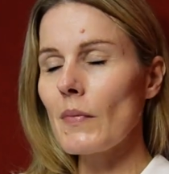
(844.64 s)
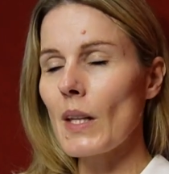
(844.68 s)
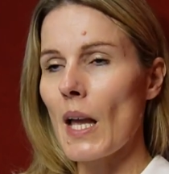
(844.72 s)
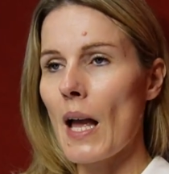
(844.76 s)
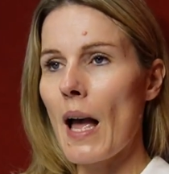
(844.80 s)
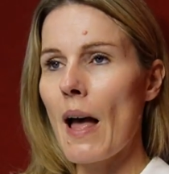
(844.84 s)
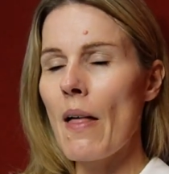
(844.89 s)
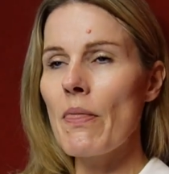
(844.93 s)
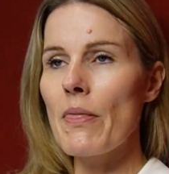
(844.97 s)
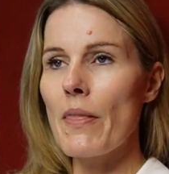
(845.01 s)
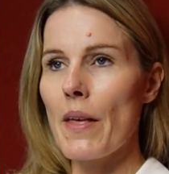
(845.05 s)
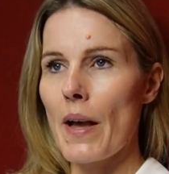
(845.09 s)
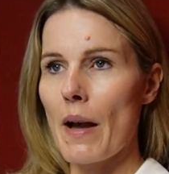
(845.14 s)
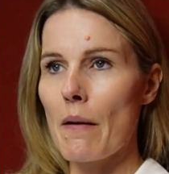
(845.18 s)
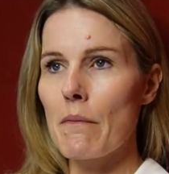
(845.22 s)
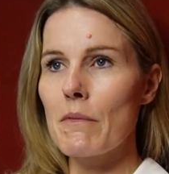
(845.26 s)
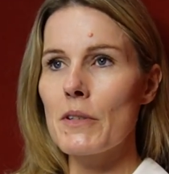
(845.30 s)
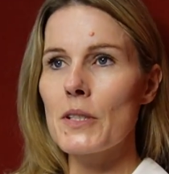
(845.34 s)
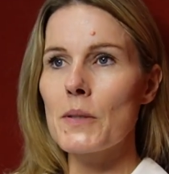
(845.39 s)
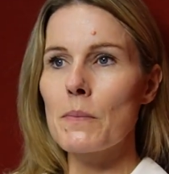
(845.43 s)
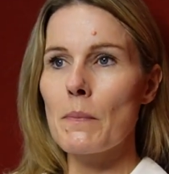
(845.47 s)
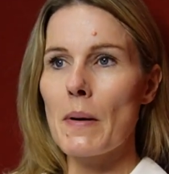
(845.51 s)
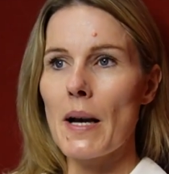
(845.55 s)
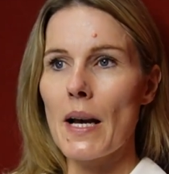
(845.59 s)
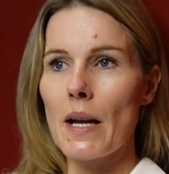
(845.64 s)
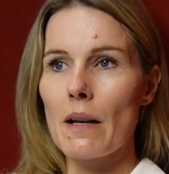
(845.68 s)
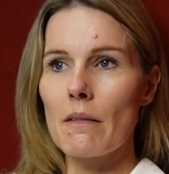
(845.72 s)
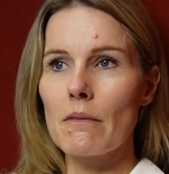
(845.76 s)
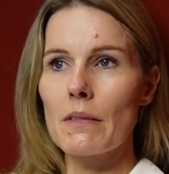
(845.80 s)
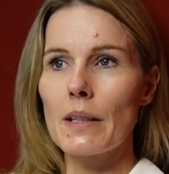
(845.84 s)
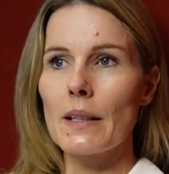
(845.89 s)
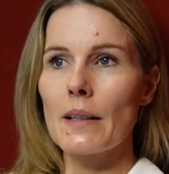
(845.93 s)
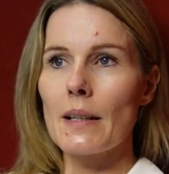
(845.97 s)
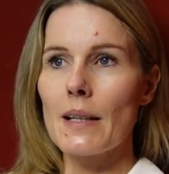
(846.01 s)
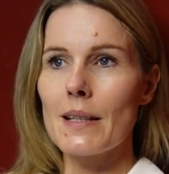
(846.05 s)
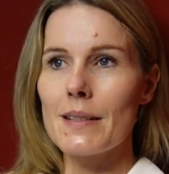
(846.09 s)
And that was my
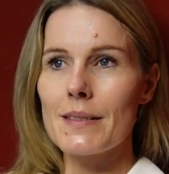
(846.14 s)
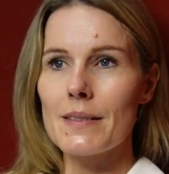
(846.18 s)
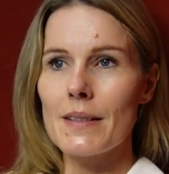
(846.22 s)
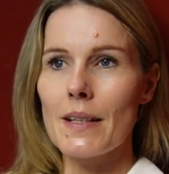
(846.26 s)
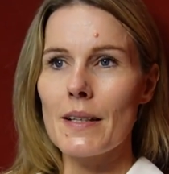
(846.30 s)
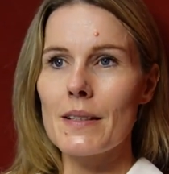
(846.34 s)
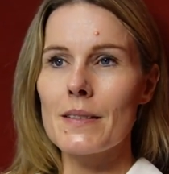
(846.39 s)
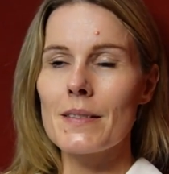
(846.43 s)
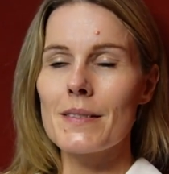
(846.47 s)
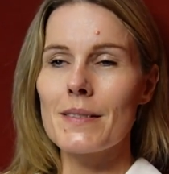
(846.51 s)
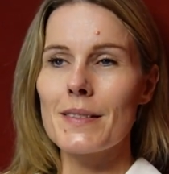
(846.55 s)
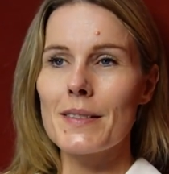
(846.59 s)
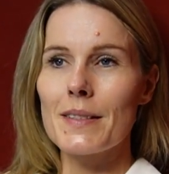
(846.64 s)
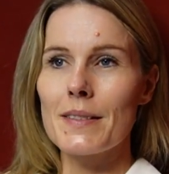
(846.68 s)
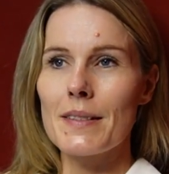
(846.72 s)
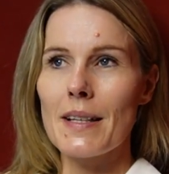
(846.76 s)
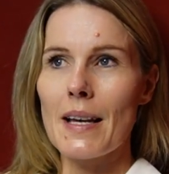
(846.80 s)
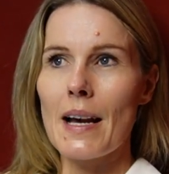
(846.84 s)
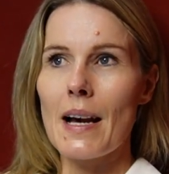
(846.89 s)
realisation to say,